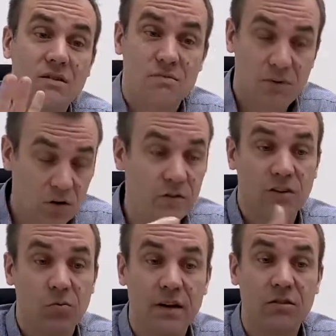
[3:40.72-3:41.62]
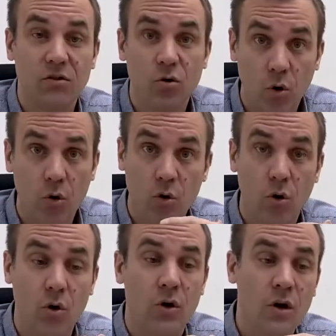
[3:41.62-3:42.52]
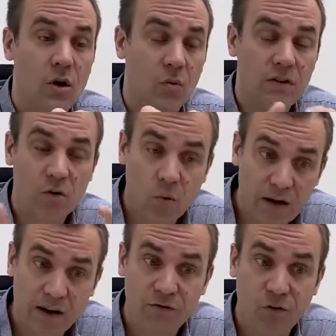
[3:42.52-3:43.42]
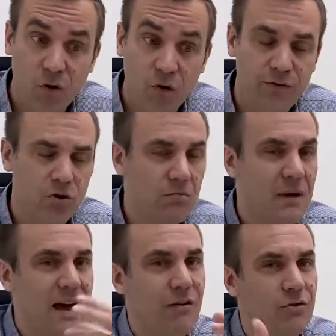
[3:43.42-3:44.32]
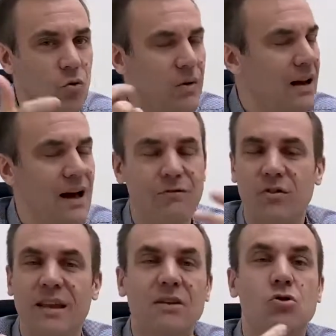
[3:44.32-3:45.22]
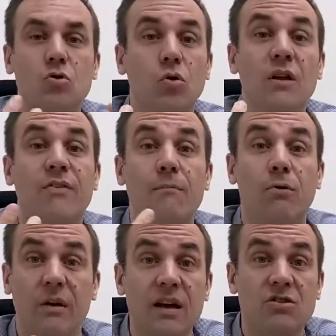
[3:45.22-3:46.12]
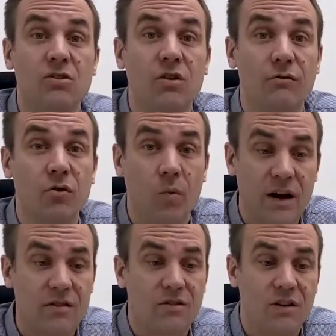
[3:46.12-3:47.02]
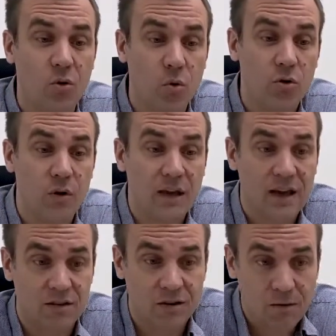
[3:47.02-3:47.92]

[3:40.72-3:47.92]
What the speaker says: Because this one is a cork, when the wine evolves, you will have a natural evaporation of the wines the older you get.